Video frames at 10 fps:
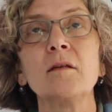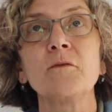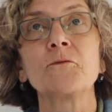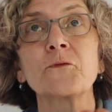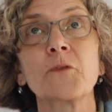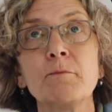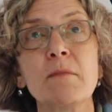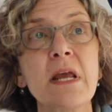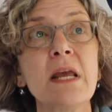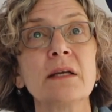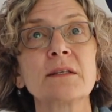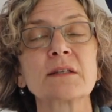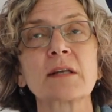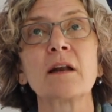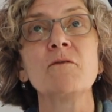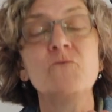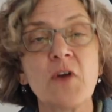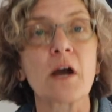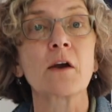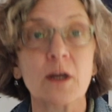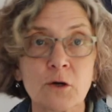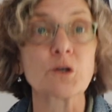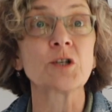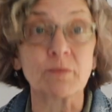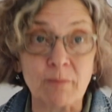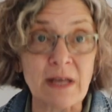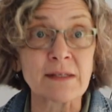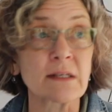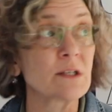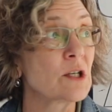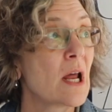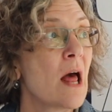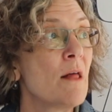for me, it's this kind of very urgent message